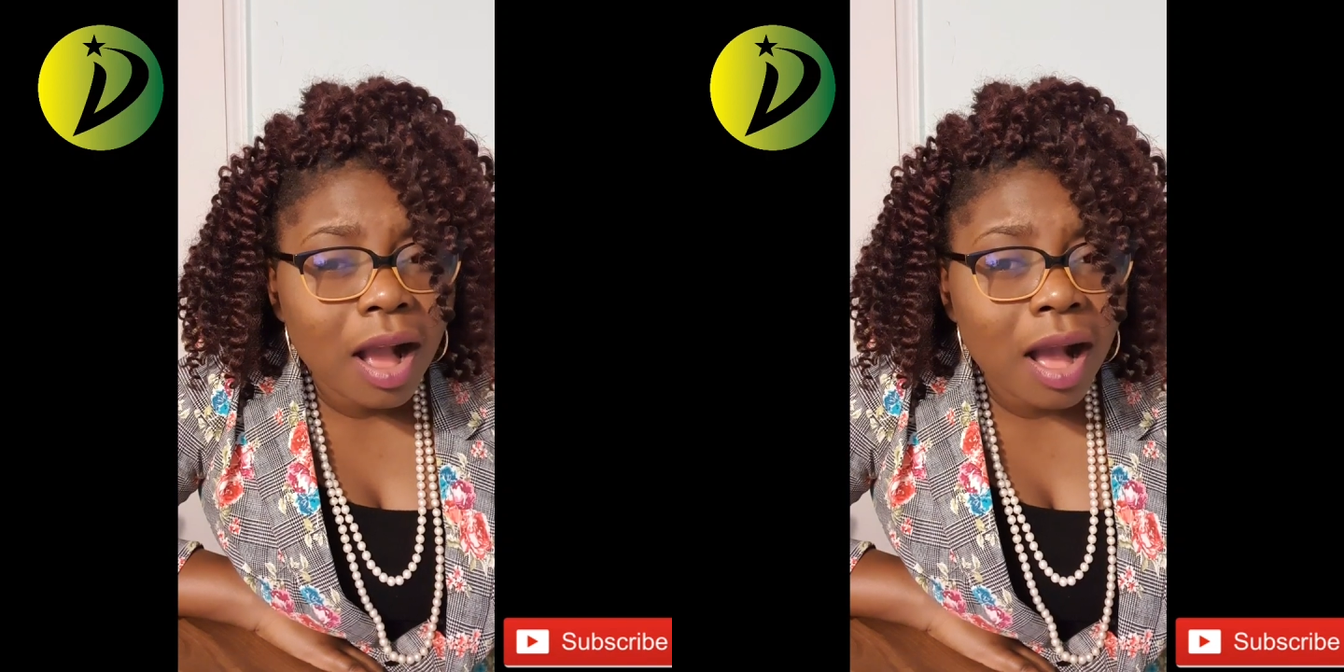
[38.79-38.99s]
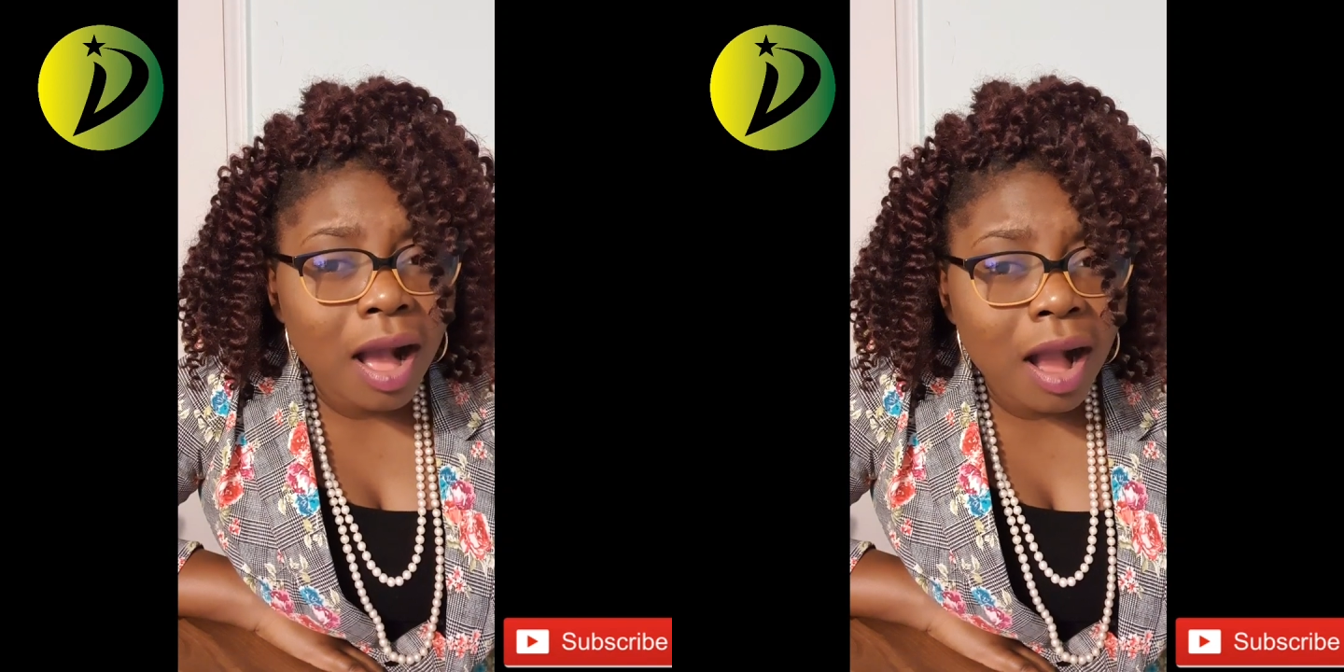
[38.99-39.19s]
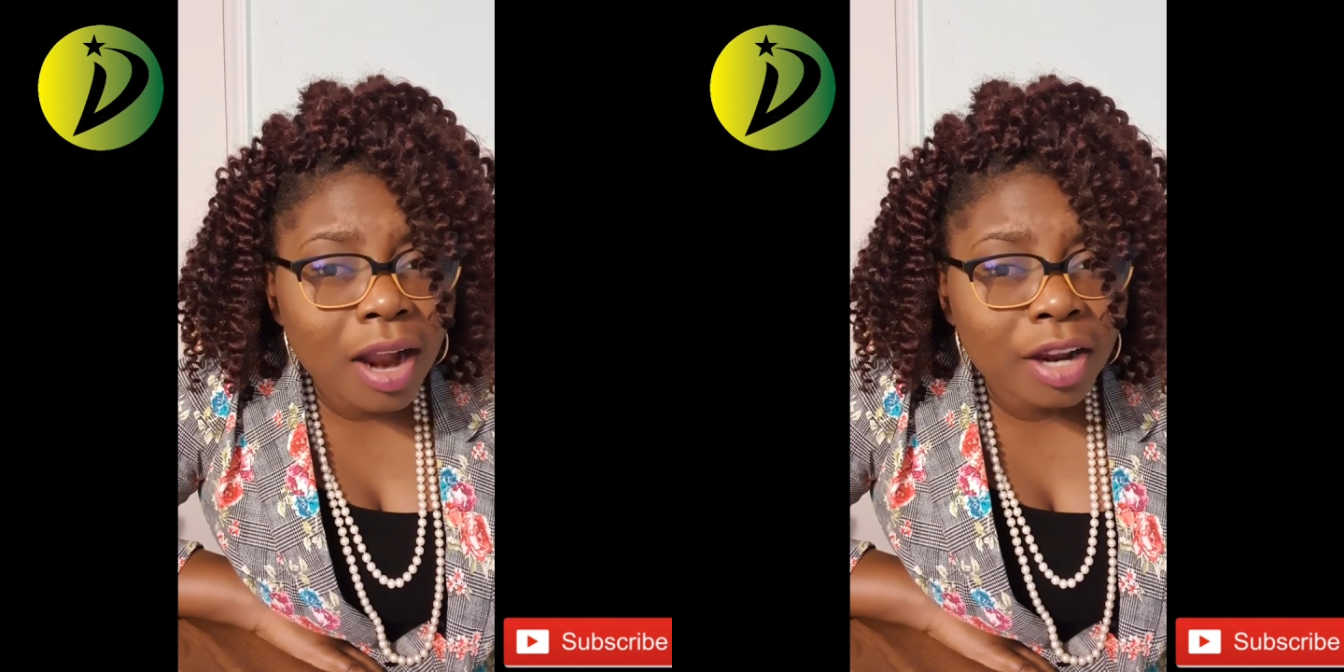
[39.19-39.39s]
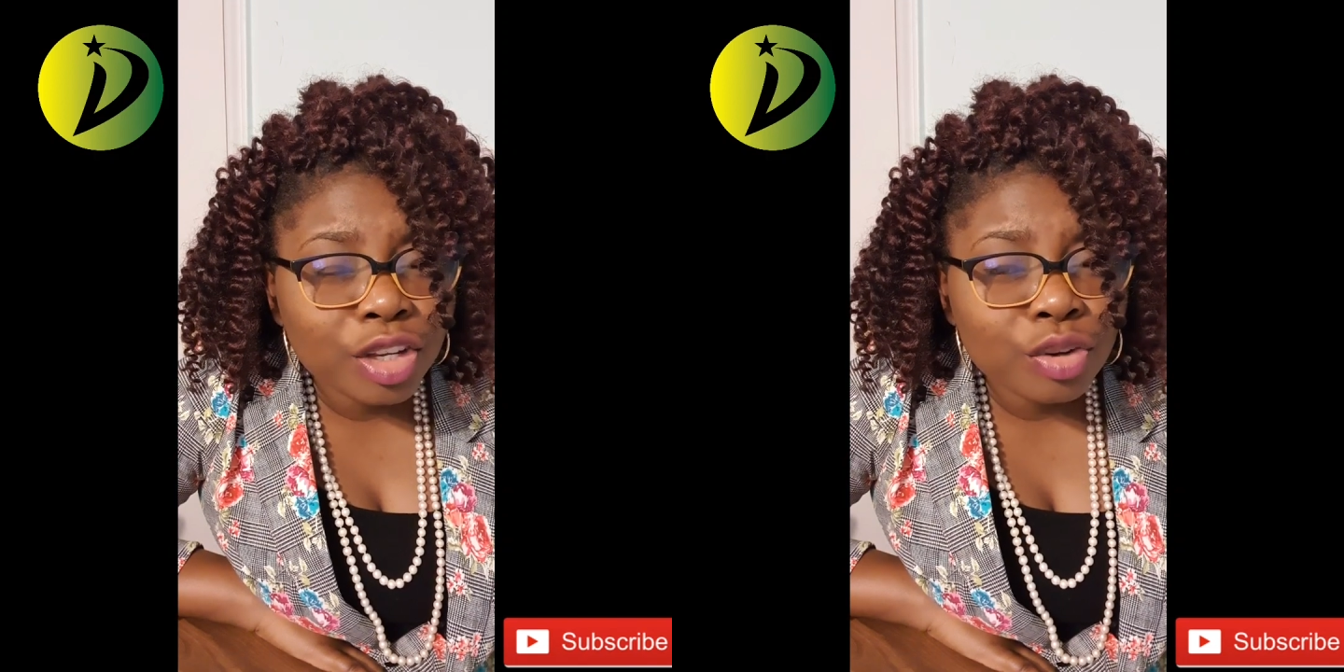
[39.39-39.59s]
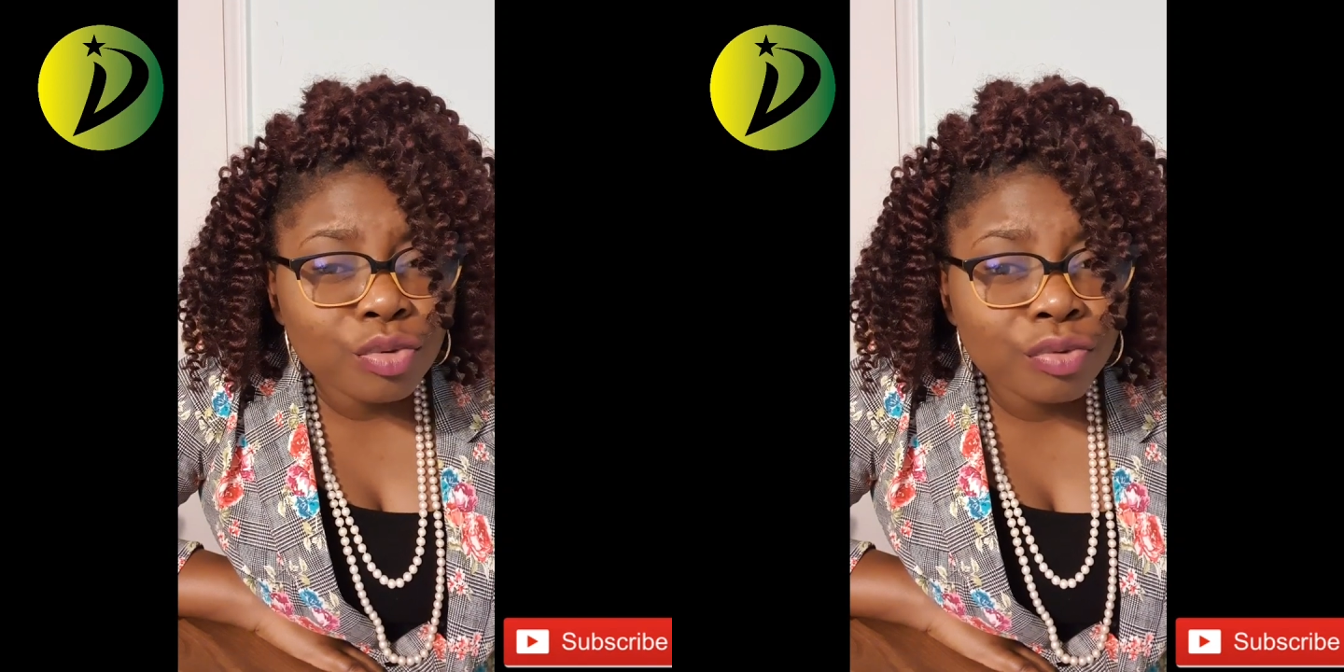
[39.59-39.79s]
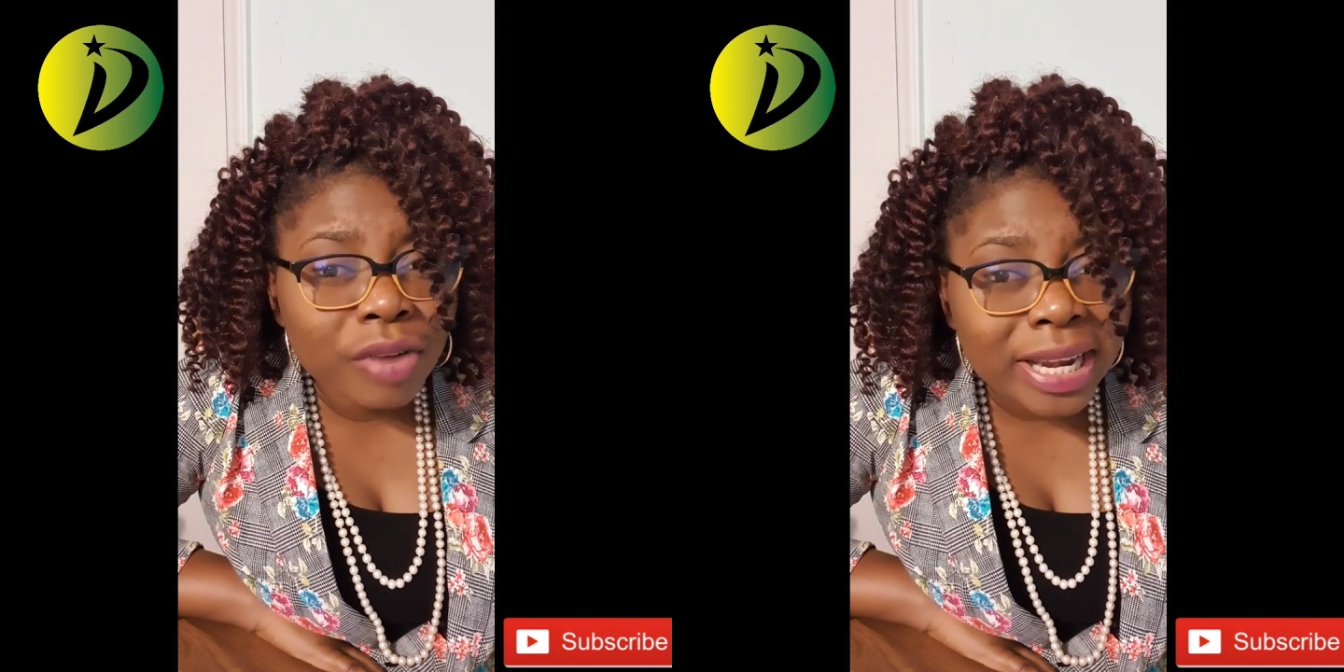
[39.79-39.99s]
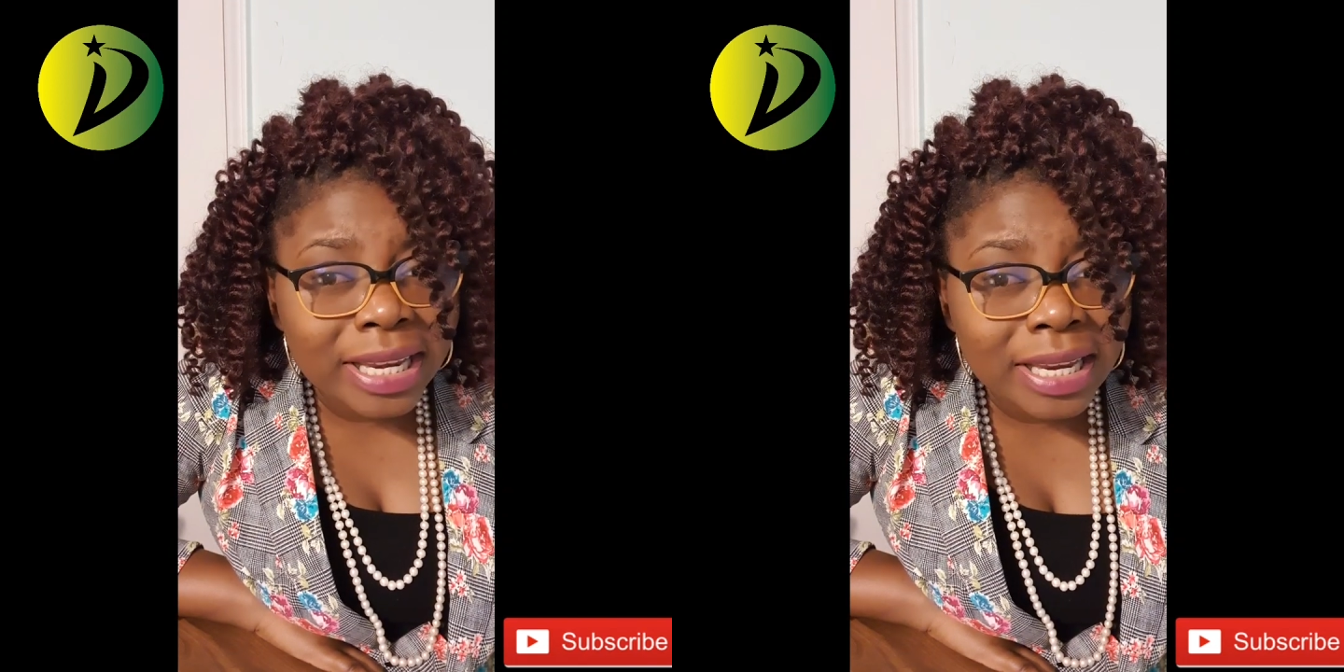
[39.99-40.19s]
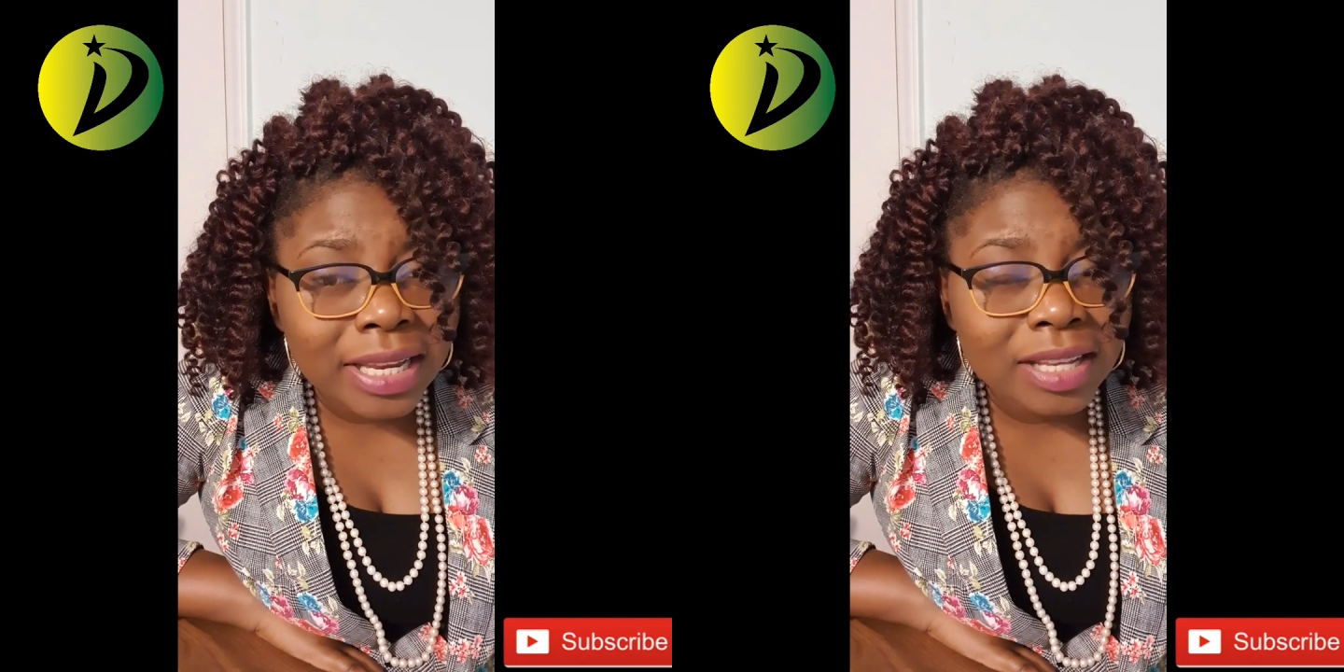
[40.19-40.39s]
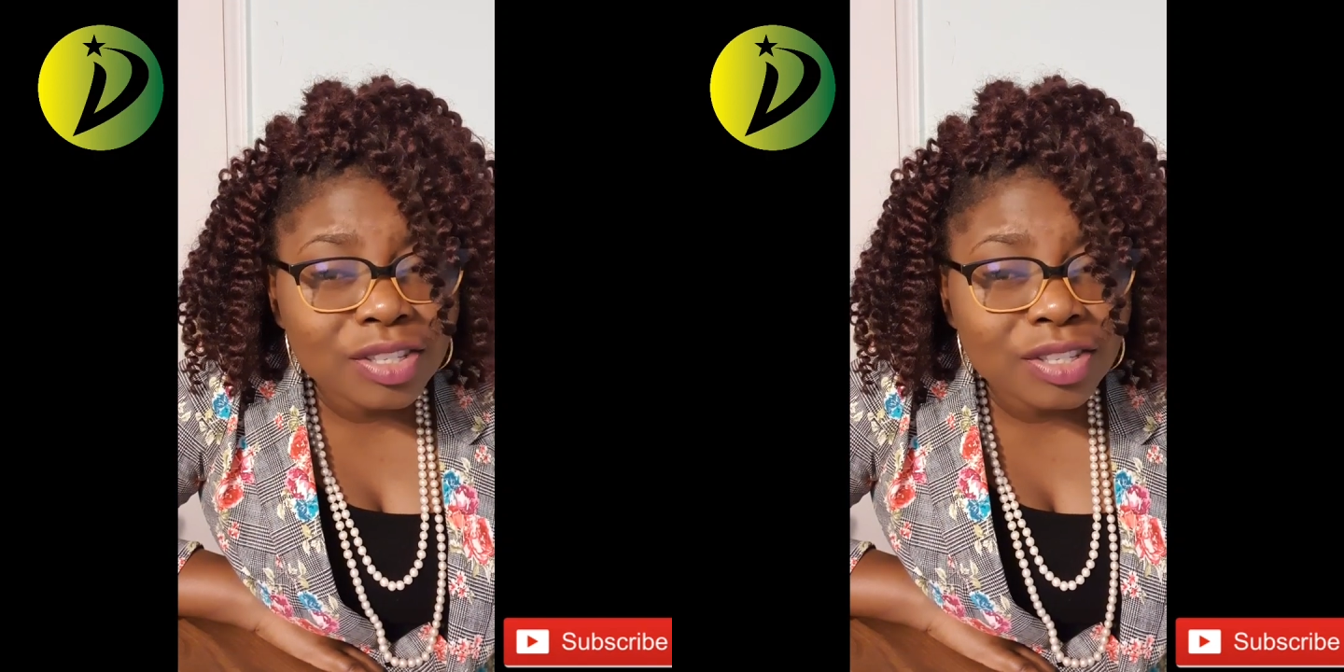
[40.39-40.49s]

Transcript: Are you ready